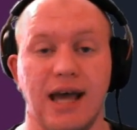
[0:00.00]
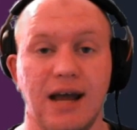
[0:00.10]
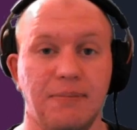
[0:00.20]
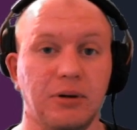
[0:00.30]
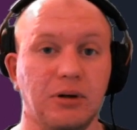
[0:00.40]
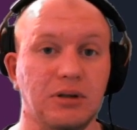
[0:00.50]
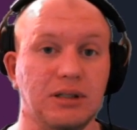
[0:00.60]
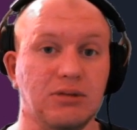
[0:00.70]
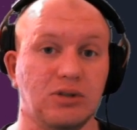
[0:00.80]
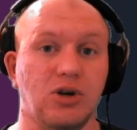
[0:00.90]

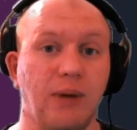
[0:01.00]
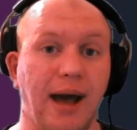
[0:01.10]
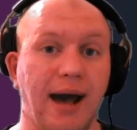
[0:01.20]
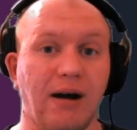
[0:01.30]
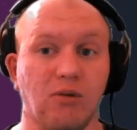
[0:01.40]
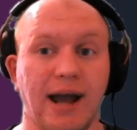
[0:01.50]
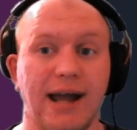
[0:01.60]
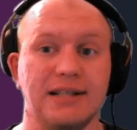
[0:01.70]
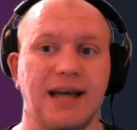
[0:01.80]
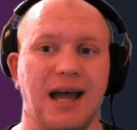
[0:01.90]
Deadpool two hour
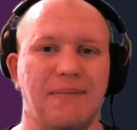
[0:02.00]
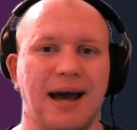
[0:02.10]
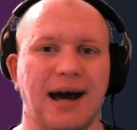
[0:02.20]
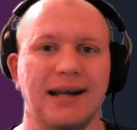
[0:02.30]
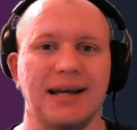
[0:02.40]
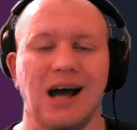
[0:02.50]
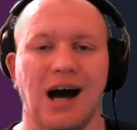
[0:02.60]
raids came out,